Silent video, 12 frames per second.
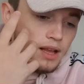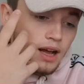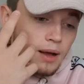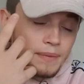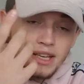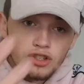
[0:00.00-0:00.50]

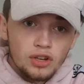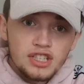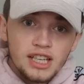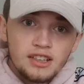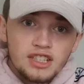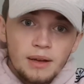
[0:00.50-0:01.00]
And that's not
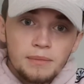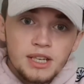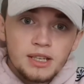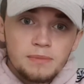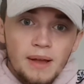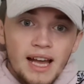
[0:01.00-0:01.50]
saying the
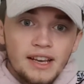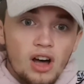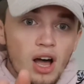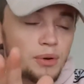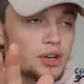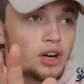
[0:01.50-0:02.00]
Championship's bad.
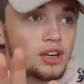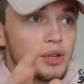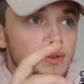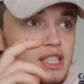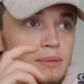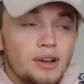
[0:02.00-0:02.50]
I would argue
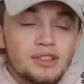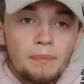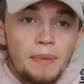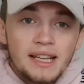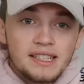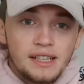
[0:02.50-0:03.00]
it's the most
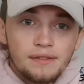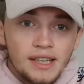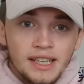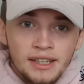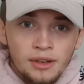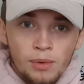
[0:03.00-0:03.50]
competitive
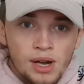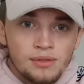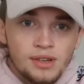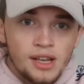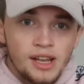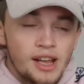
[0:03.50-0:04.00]
league in the
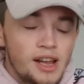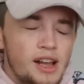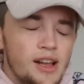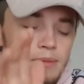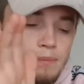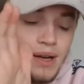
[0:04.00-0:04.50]
world.
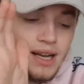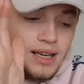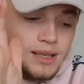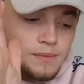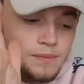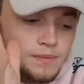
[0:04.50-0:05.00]

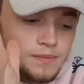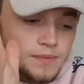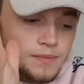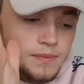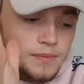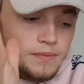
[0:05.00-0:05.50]
But
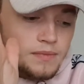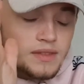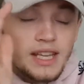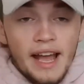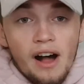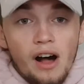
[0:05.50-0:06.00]

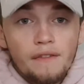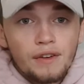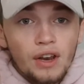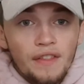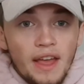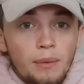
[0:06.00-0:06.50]
yeah, I
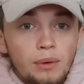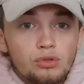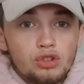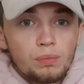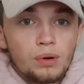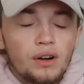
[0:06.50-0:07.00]
feel like they will
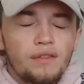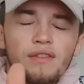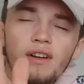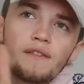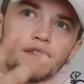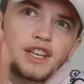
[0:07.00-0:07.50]
drop off,
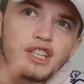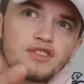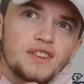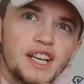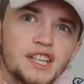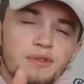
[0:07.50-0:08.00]
finish
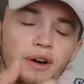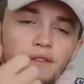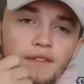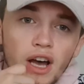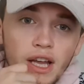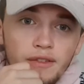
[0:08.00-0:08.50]
around the
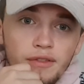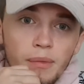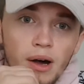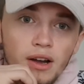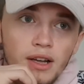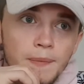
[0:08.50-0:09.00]
12th, 13th
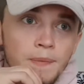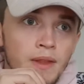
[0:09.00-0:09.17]
mark.